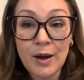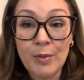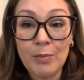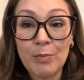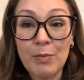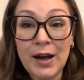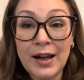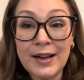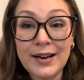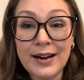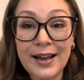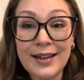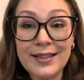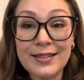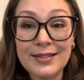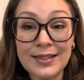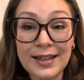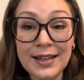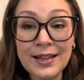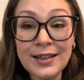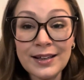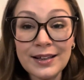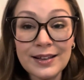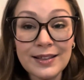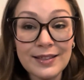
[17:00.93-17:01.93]
But I
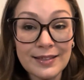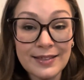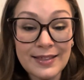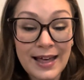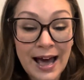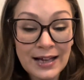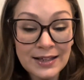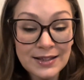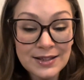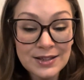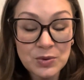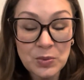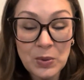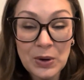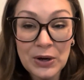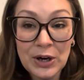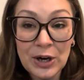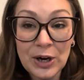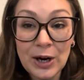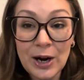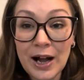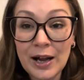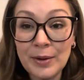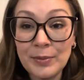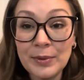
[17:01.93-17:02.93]
think that's where
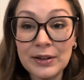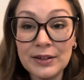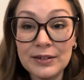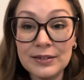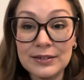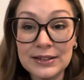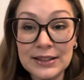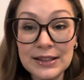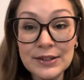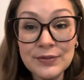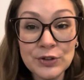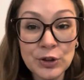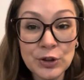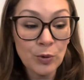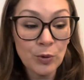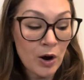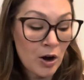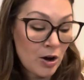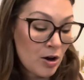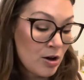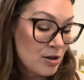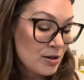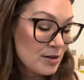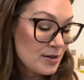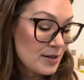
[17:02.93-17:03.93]
I'm gonna leave
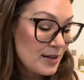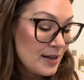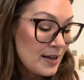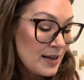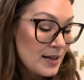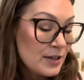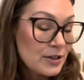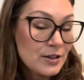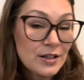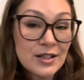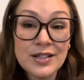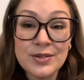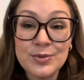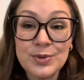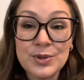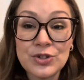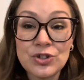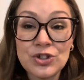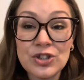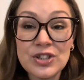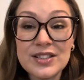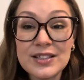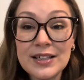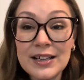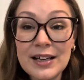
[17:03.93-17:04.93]
all. This was
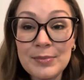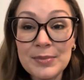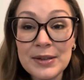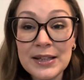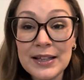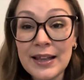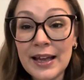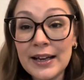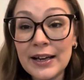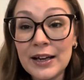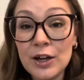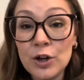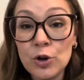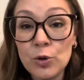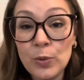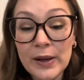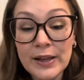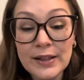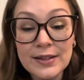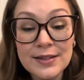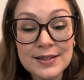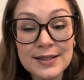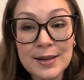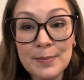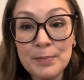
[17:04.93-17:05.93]
just gonna be like a quick,
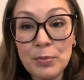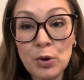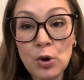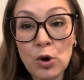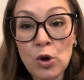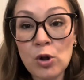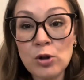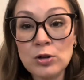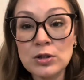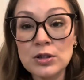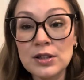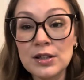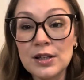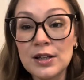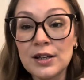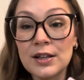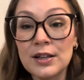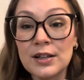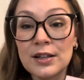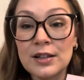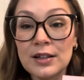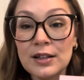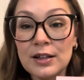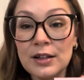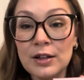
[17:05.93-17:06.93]
simple
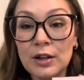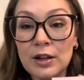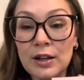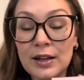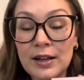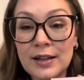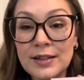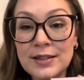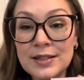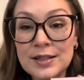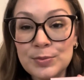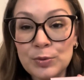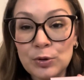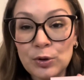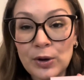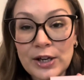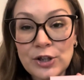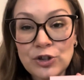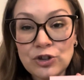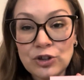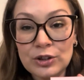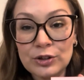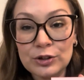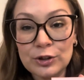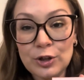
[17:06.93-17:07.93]

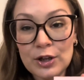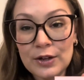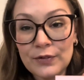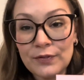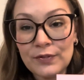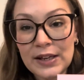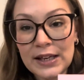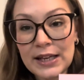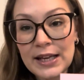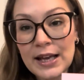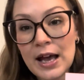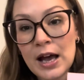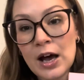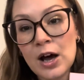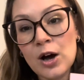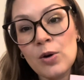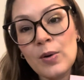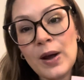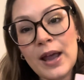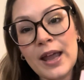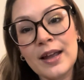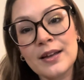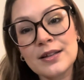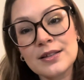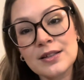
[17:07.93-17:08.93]
inspiration look video
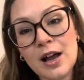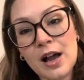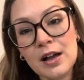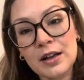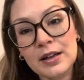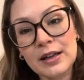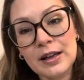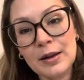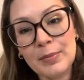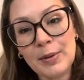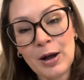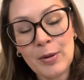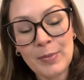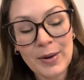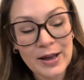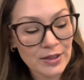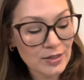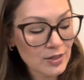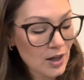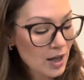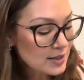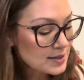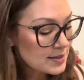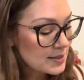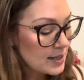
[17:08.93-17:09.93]
and talking about my
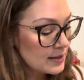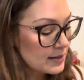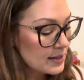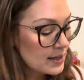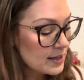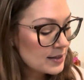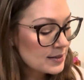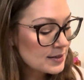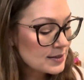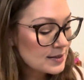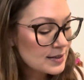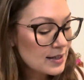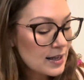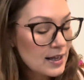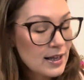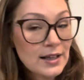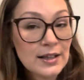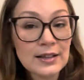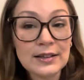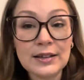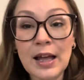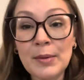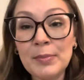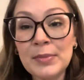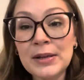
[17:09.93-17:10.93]
thoughts on this.
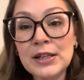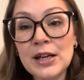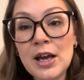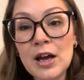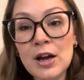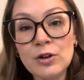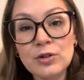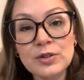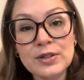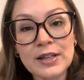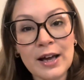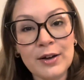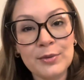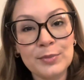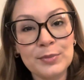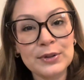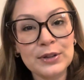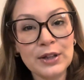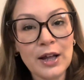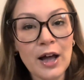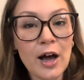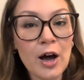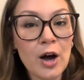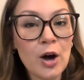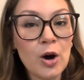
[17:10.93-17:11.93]
Let me know down
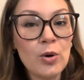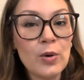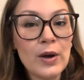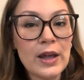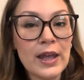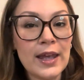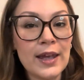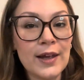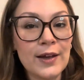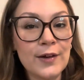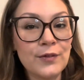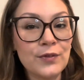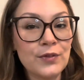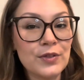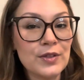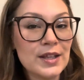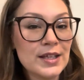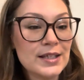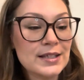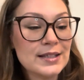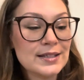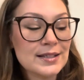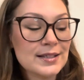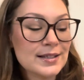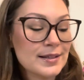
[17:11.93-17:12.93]
below if
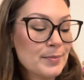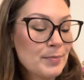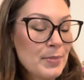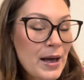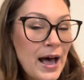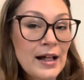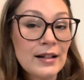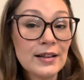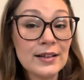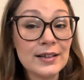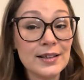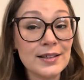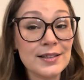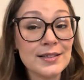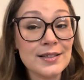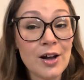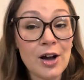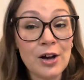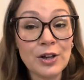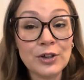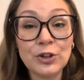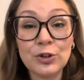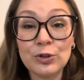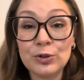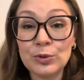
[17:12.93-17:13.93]
this palette is
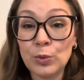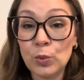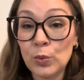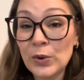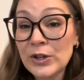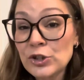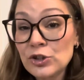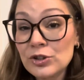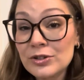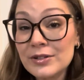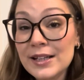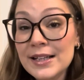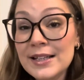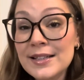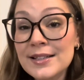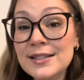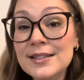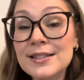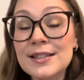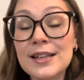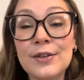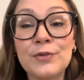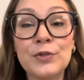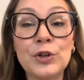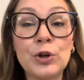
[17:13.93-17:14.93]
on your wish list,
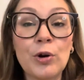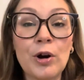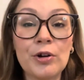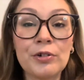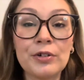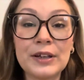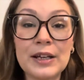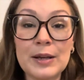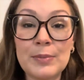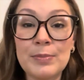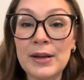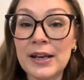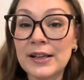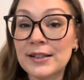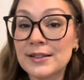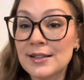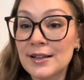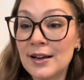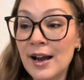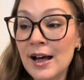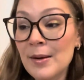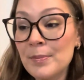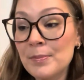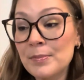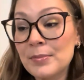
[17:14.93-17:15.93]
if you already picked it
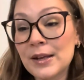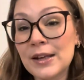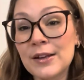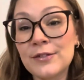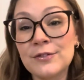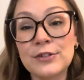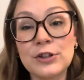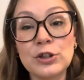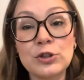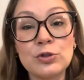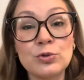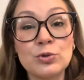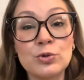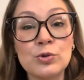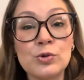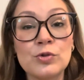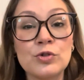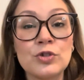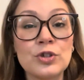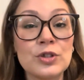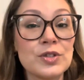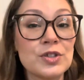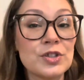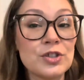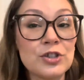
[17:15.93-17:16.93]
up, if you
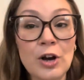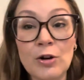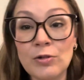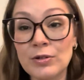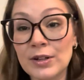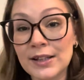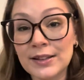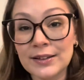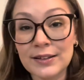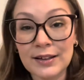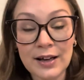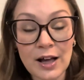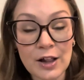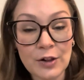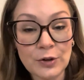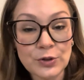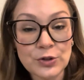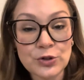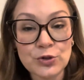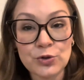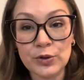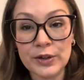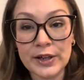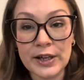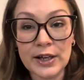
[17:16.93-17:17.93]
just don't like the color
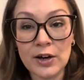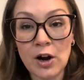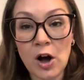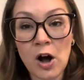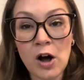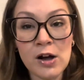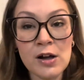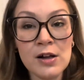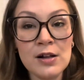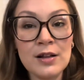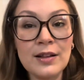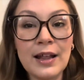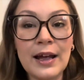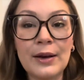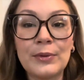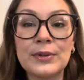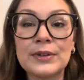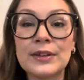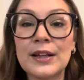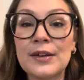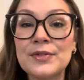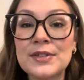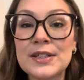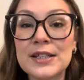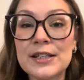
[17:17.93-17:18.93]
story at all. I would
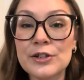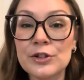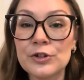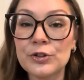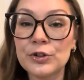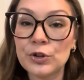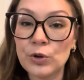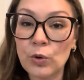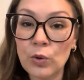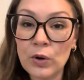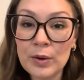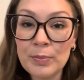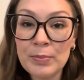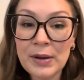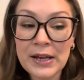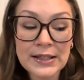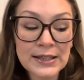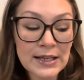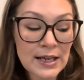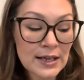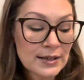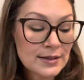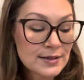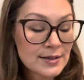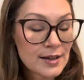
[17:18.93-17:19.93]
love to hear your
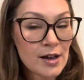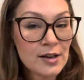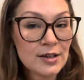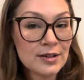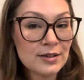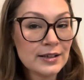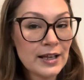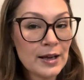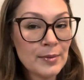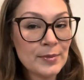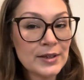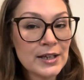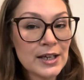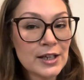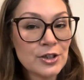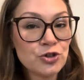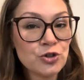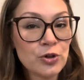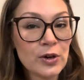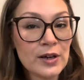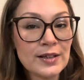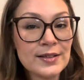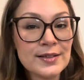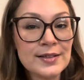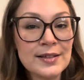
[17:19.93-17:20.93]
opinions on
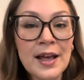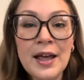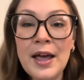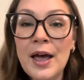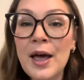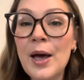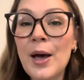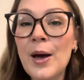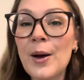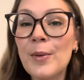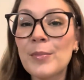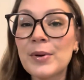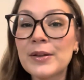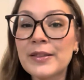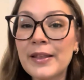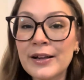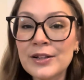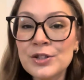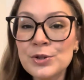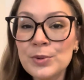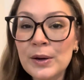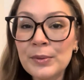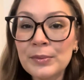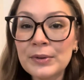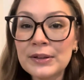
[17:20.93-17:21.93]
Glaminatrix, but that's
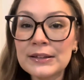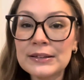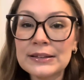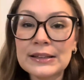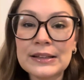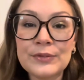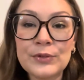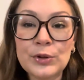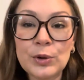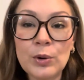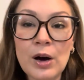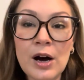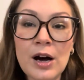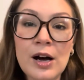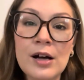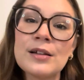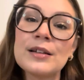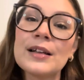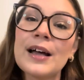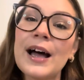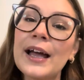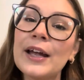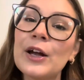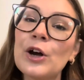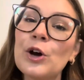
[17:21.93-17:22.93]
where I'm gonna leave you all.
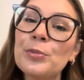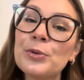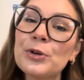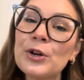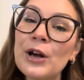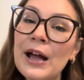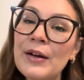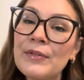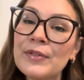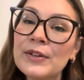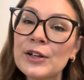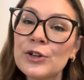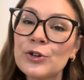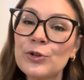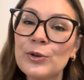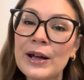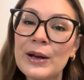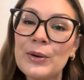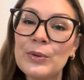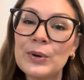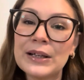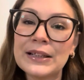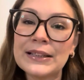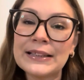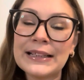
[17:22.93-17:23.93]
I hope you're having a great
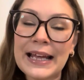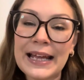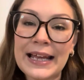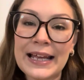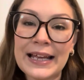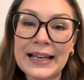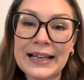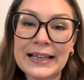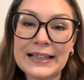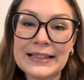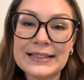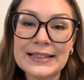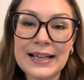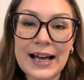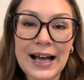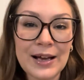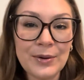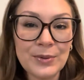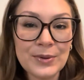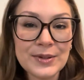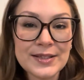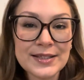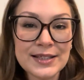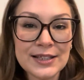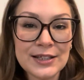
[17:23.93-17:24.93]
one, and I
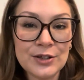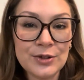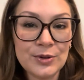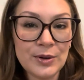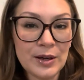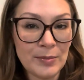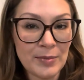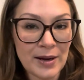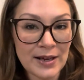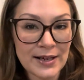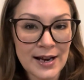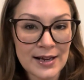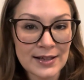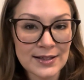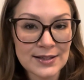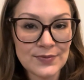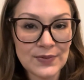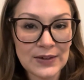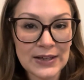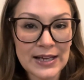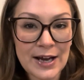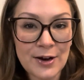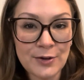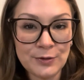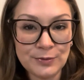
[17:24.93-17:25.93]
will see you in my next
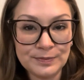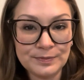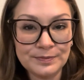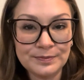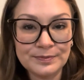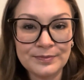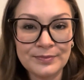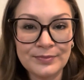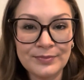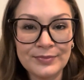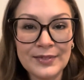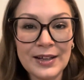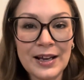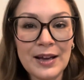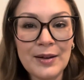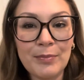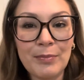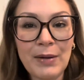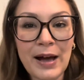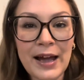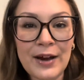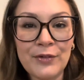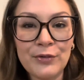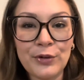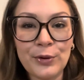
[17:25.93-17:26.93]
video.
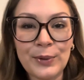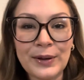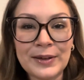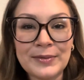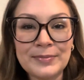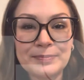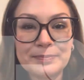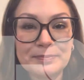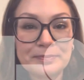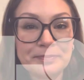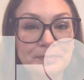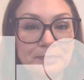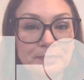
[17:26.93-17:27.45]
Bye, everyone.